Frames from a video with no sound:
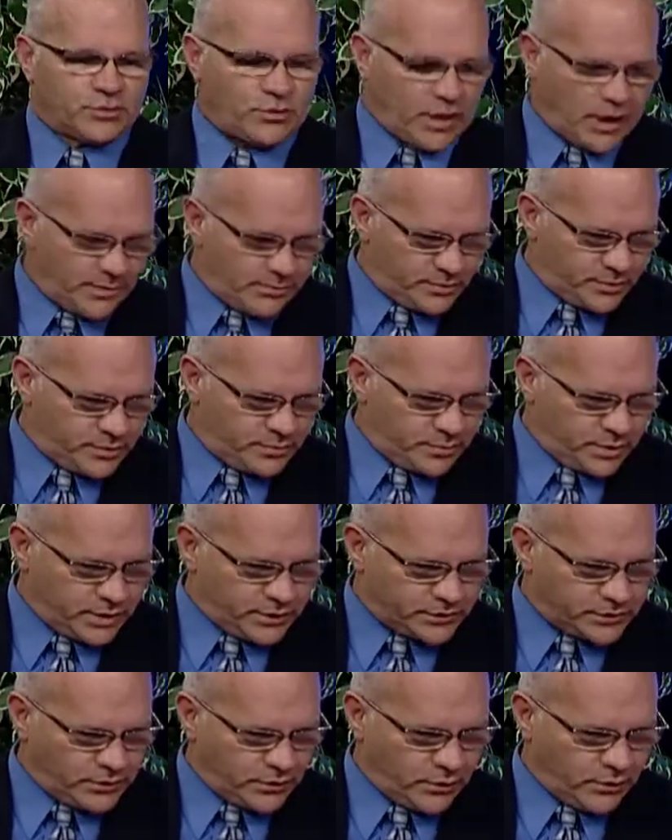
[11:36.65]
rep in
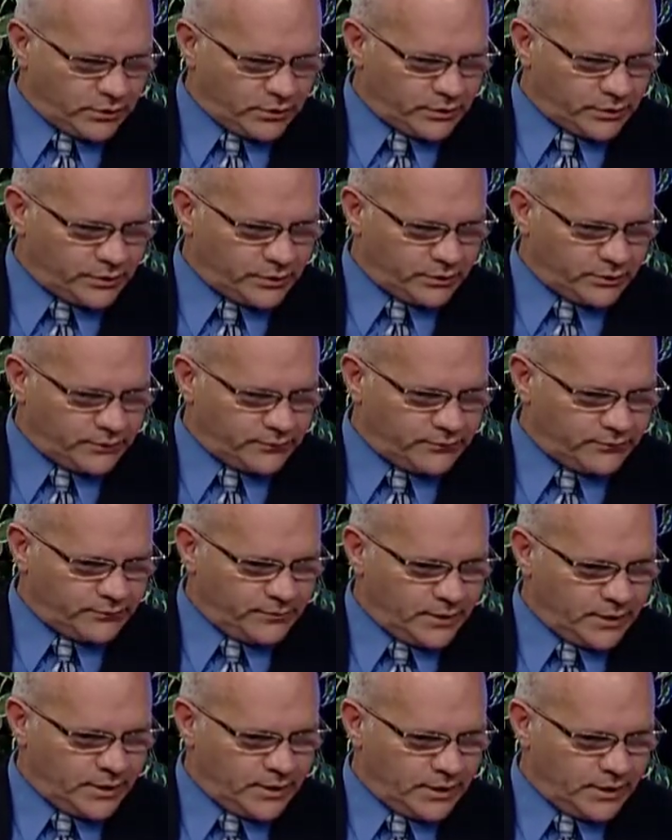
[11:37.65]
Minnesota
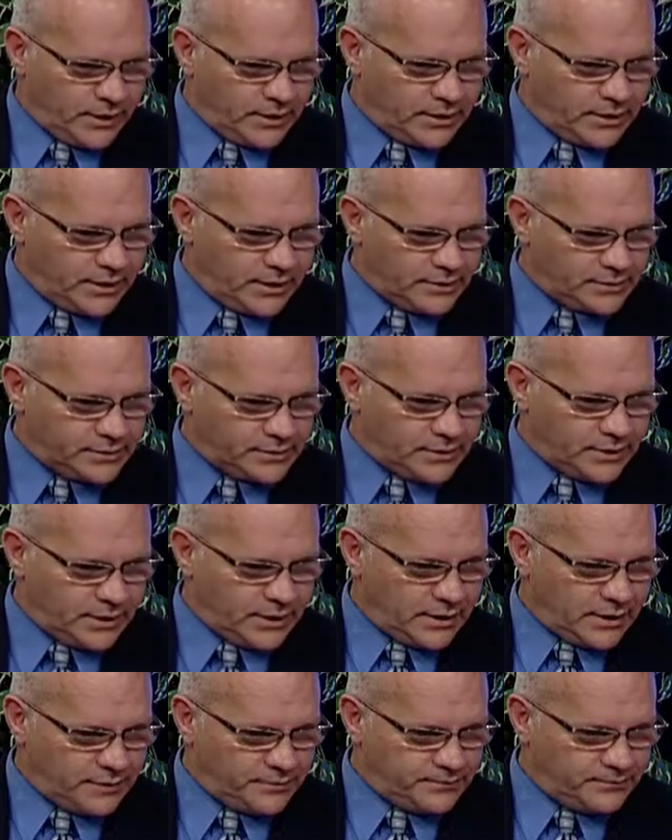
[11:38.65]
against
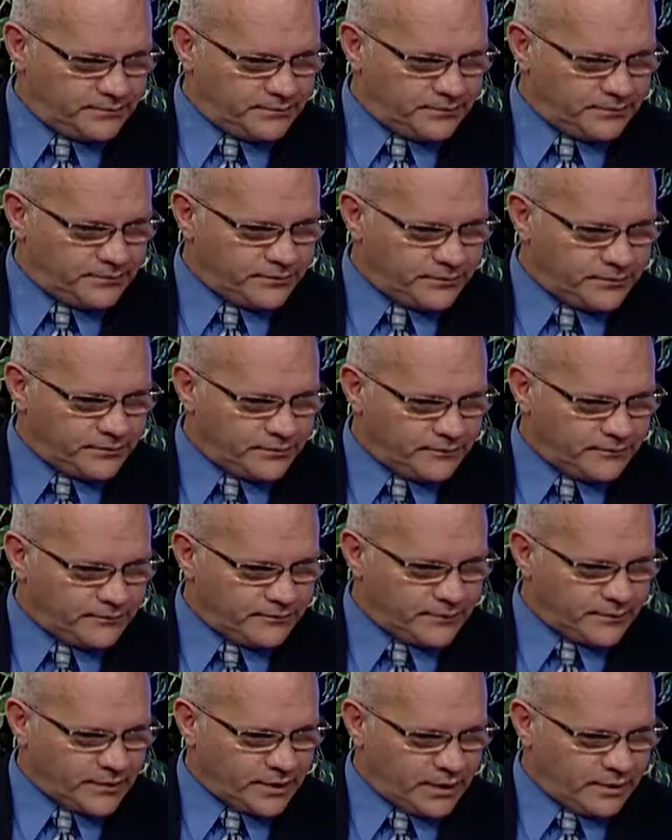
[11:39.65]
Betty
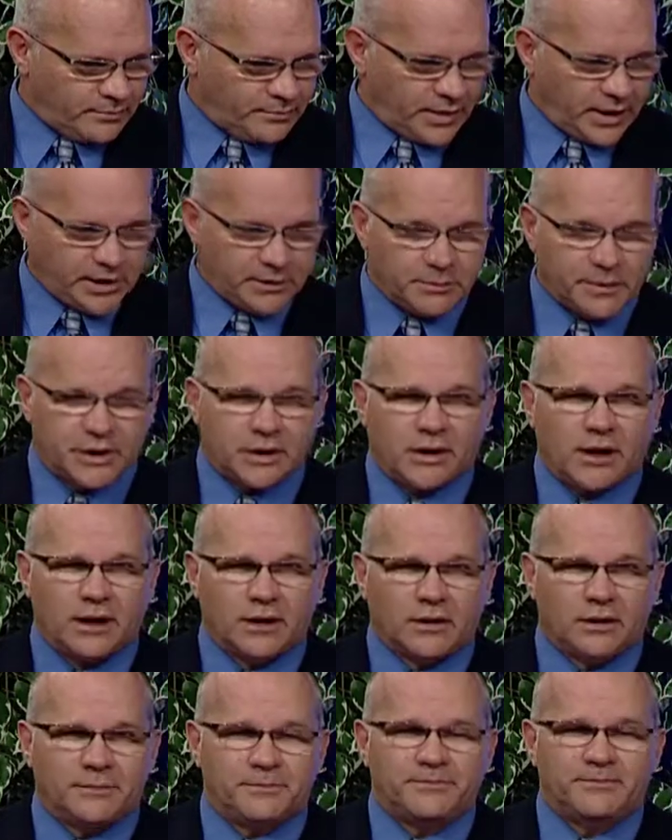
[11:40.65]

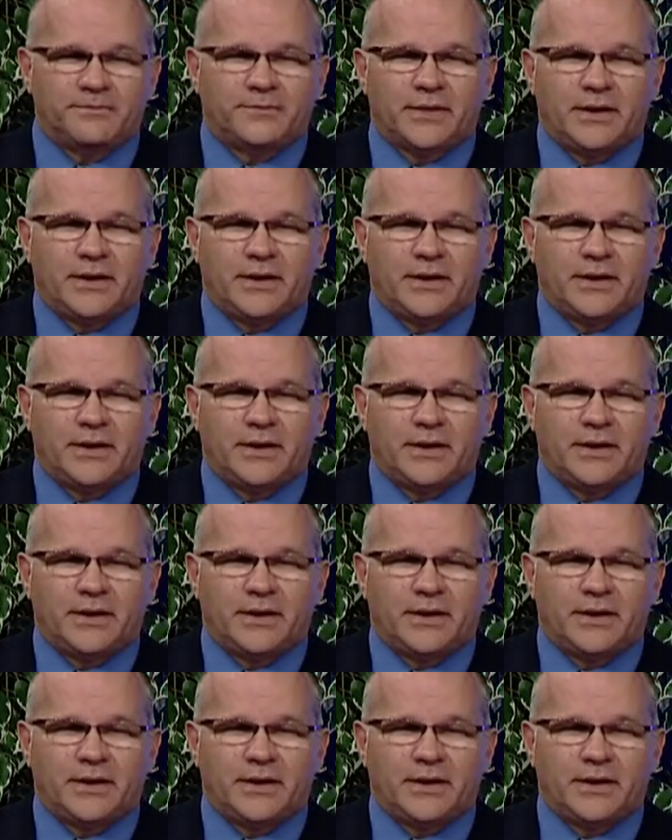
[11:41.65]
McCollum.